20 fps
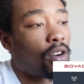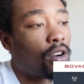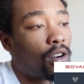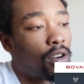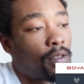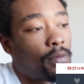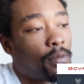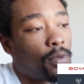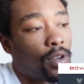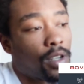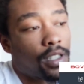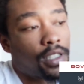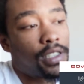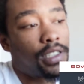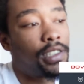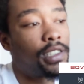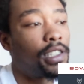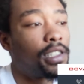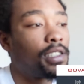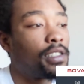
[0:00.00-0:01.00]
are more
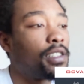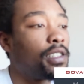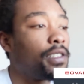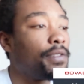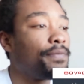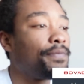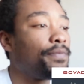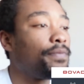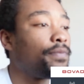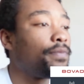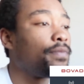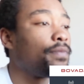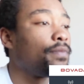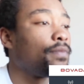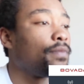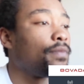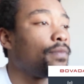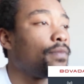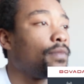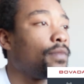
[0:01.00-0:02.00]
consistent,
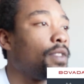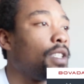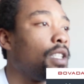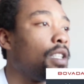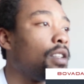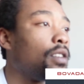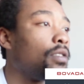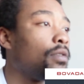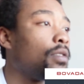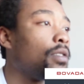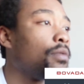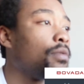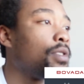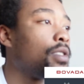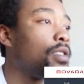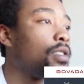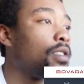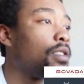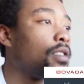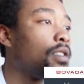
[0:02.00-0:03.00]
what
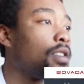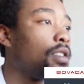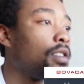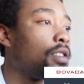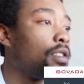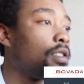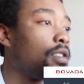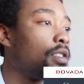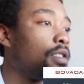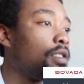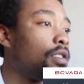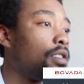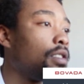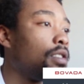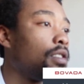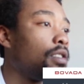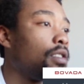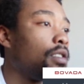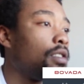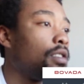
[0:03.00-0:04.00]
was they're
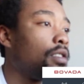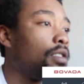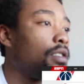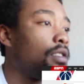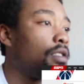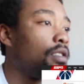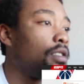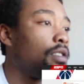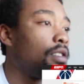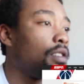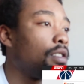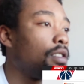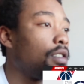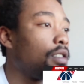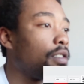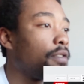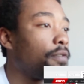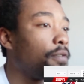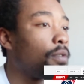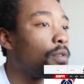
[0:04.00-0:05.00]

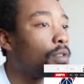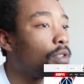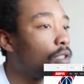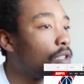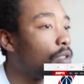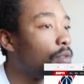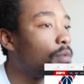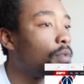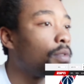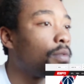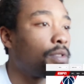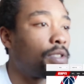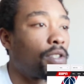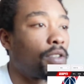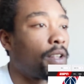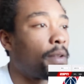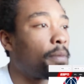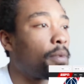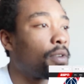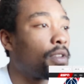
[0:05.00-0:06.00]
4-2, so
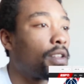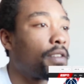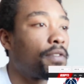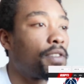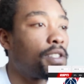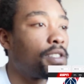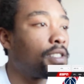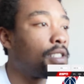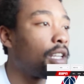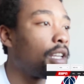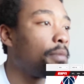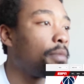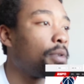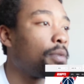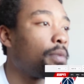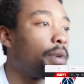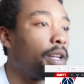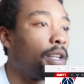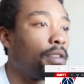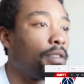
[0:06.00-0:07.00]
they both have the same
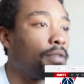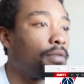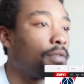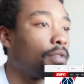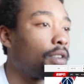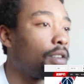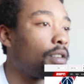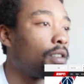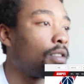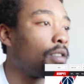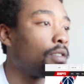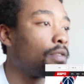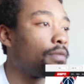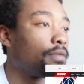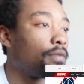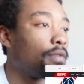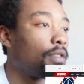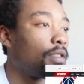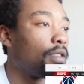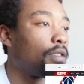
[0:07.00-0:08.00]
away or
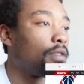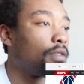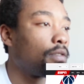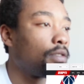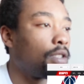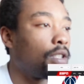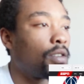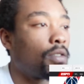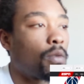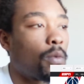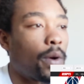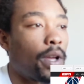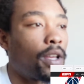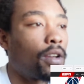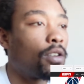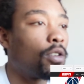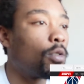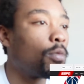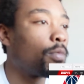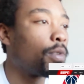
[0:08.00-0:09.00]
away
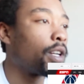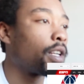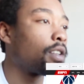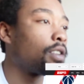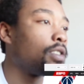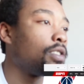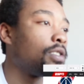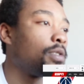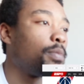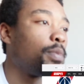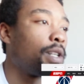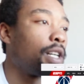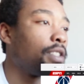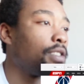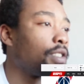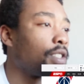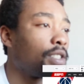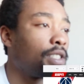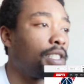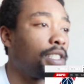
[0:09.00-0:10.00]
home records. But as
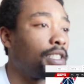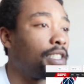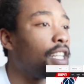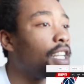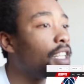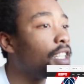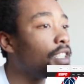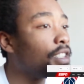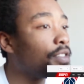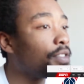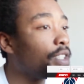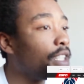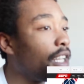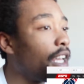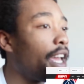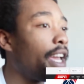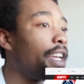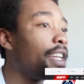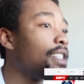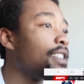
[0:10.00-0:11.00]
you can see,
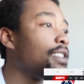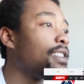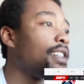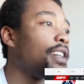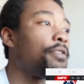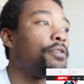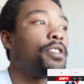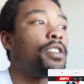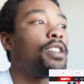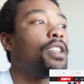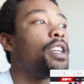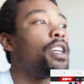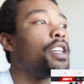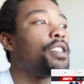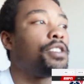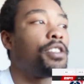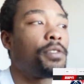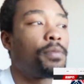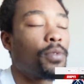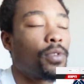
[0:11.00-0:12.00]
10-3, 8-7,
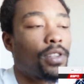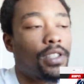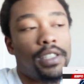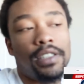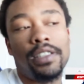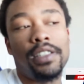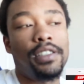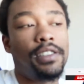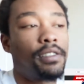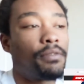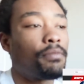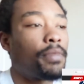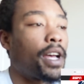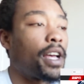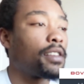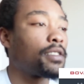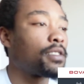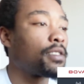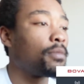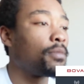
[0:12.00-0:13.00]
just more consistent
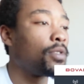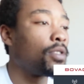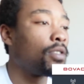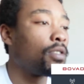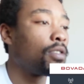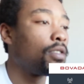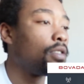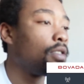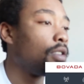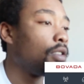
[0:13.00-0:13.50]
basketball,